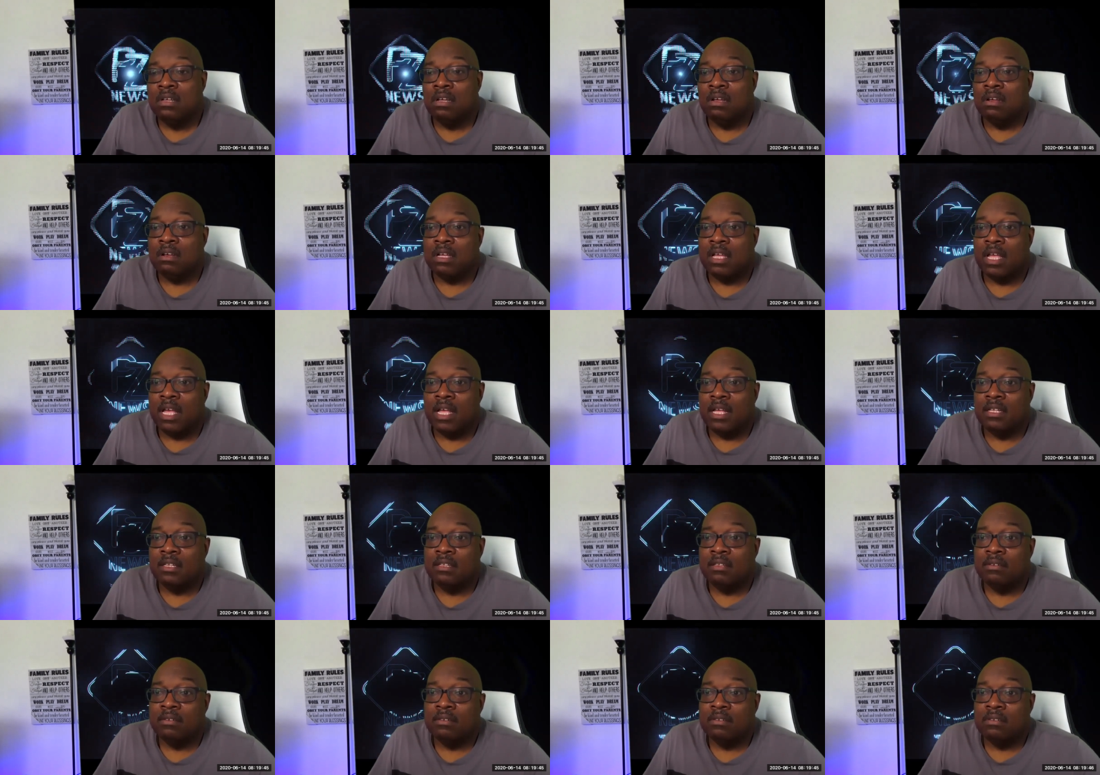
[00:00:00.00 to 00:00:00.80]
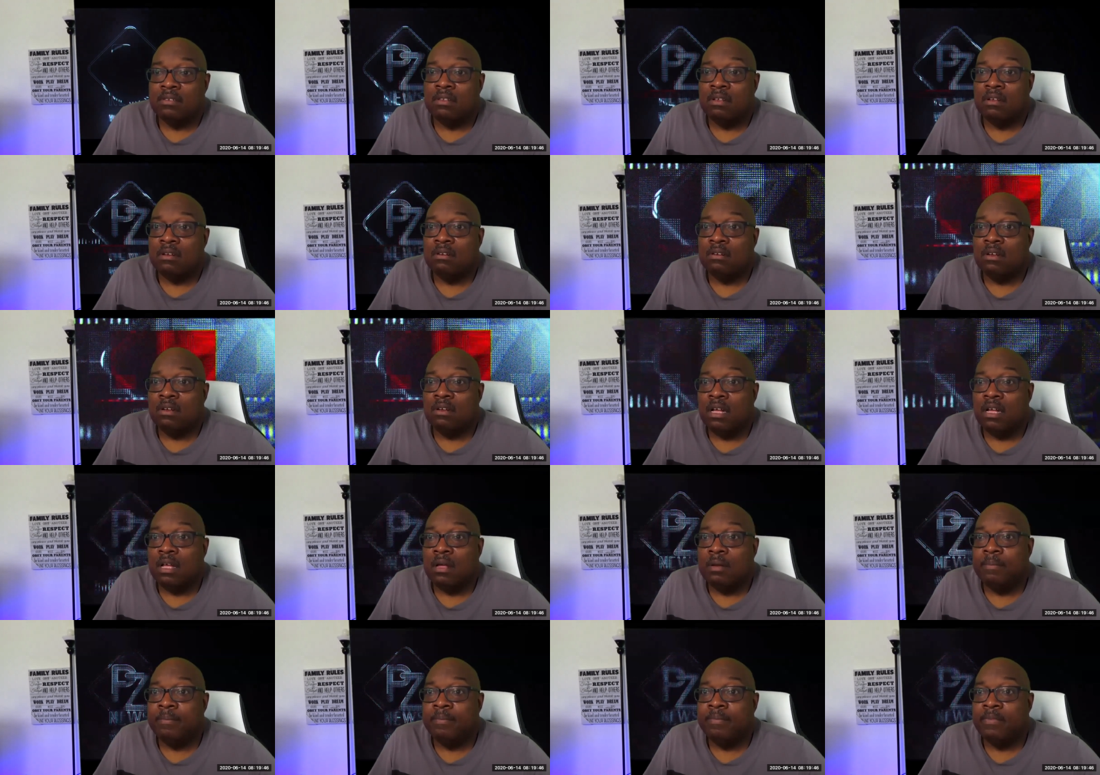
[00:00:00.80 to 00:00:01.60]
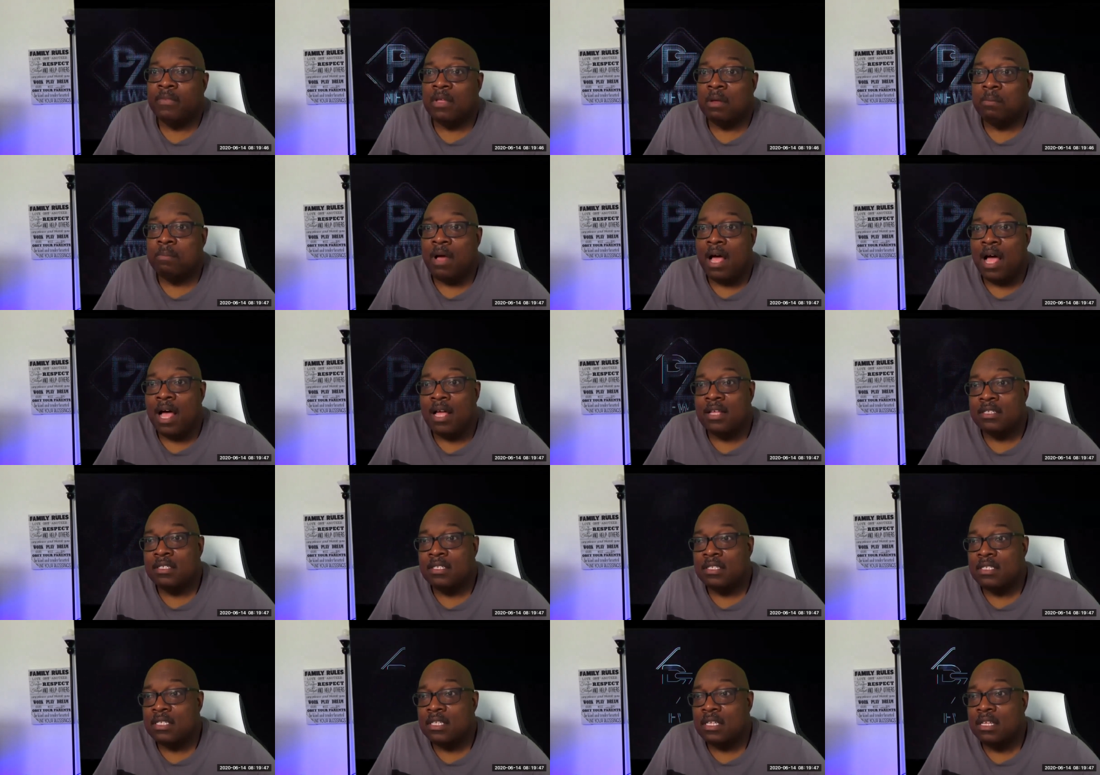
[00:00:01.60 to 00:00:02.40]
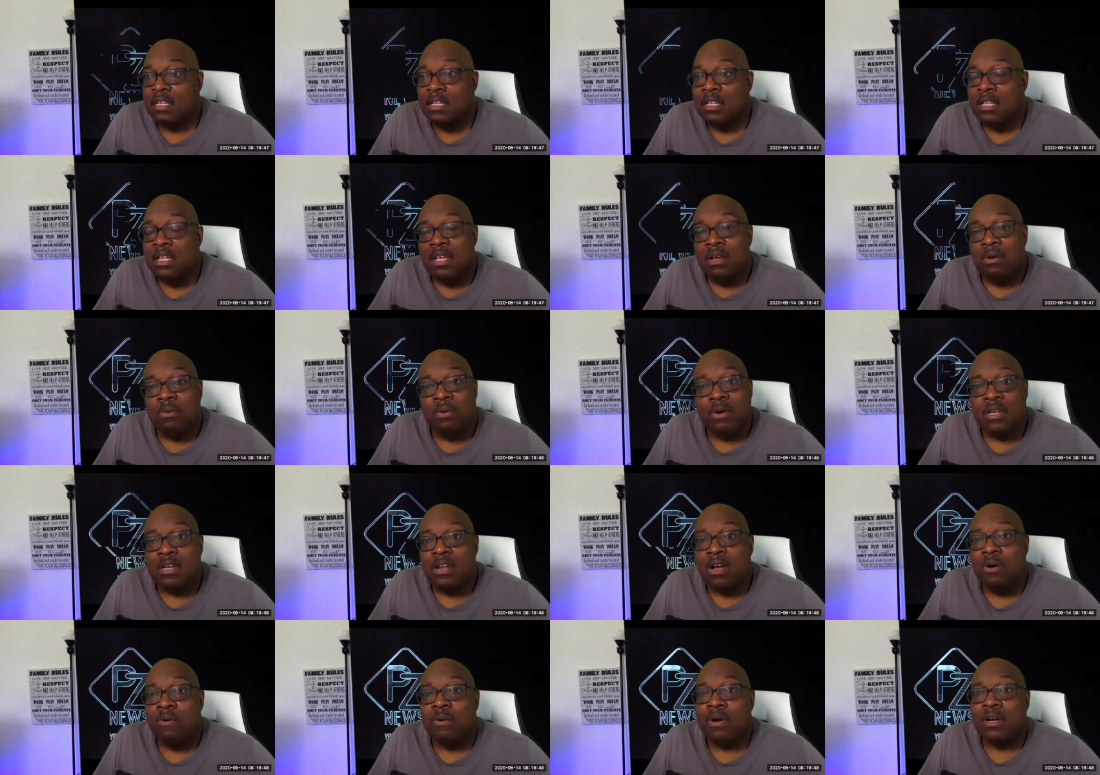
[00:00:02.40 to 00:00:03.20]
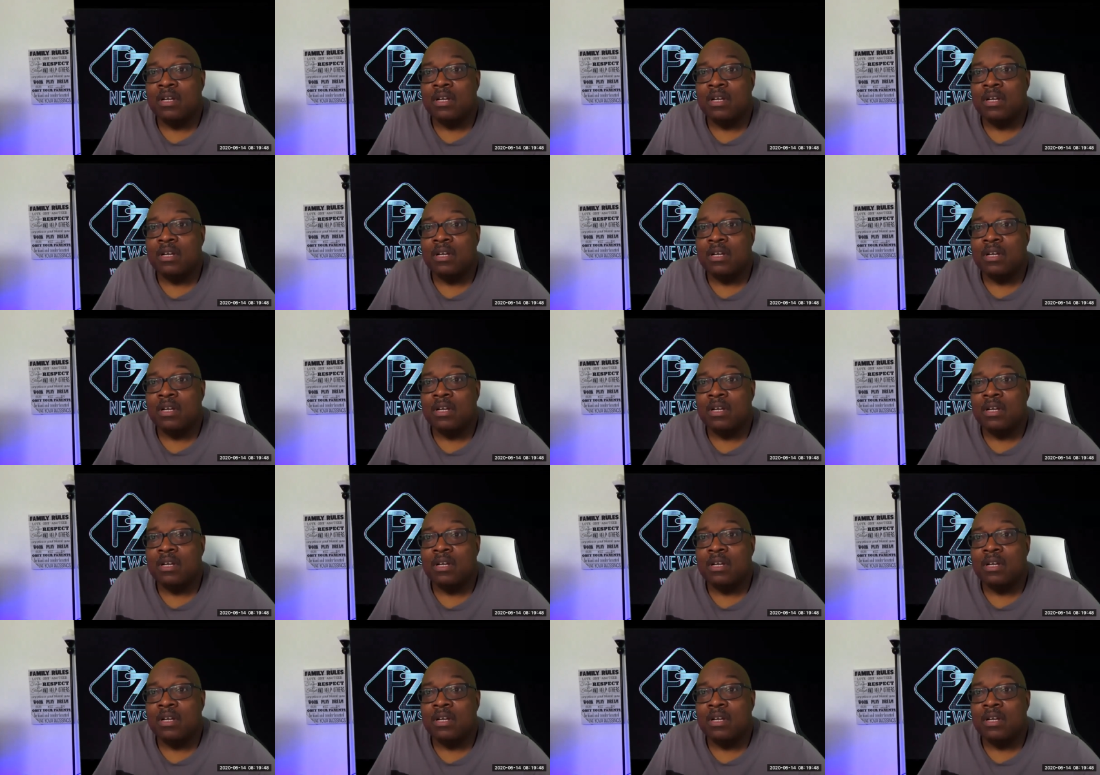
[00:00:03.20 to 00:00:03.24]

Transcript: Okay, so um, apostasy, we know we're